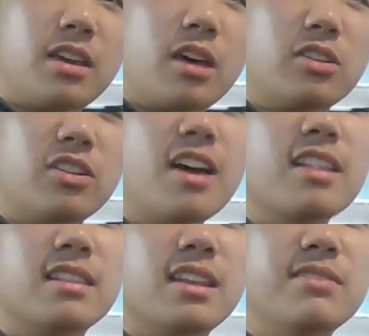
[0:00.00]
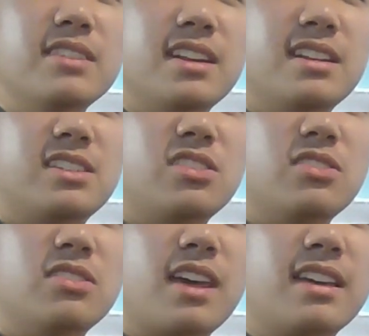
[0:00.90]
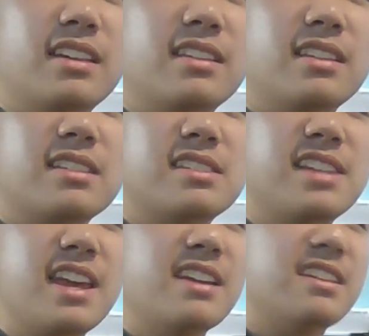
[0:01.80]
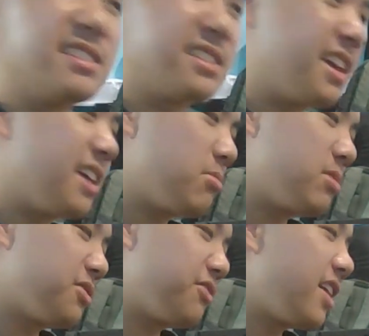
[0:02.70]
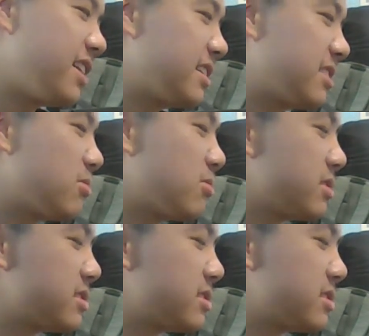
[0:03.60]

You're not limited to like staying in a scale when you're finding chords.